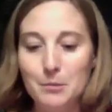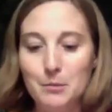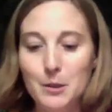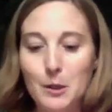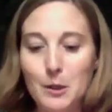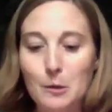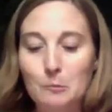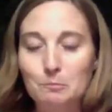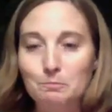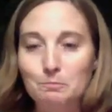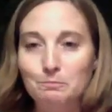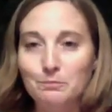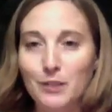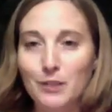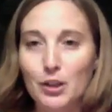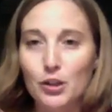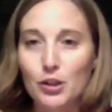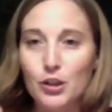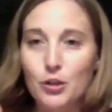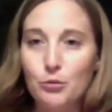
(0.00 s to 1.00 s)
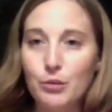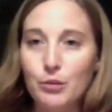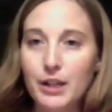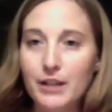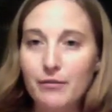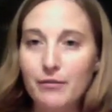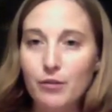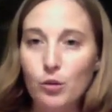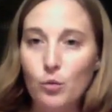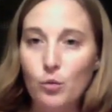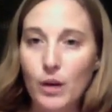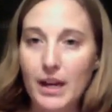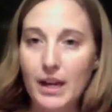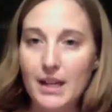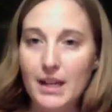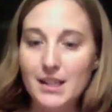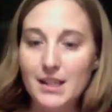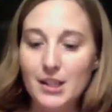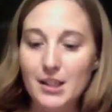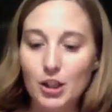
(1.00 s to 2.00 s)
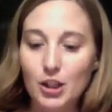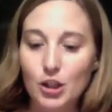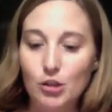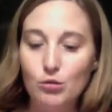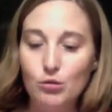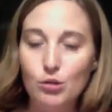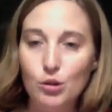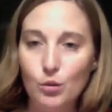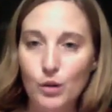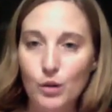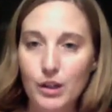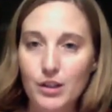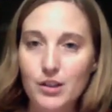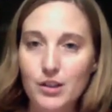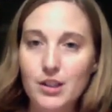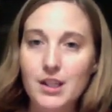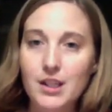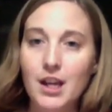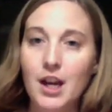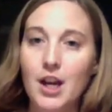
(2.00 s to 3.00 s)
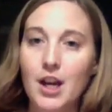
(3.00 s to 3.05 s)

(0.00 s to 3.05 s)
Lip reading: So there's 3 different ways to use oils.